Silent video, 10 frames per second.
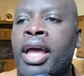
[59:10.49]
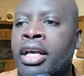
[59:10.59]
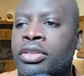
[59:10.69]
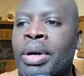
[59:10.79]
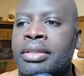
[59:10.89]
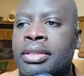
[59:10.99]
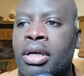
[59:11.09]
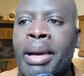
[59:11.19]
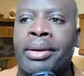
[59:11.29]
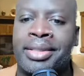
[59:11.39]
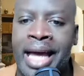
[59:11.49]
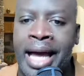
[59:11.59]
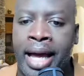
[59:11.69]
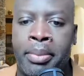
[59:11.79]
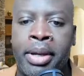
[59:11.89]
X Y Z amount of
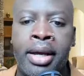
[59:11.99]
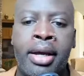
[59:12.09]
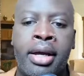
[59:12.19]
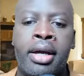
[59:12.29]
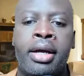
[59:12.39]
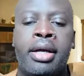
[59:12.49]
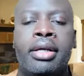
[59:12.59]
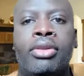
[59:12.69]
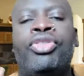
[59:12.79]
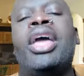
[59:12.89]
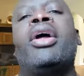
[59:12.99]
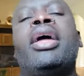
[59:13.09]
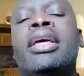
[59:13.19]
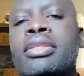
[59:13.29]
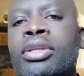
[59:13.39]
time. There
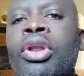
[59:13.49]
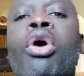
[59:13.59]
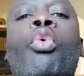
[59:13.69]
is no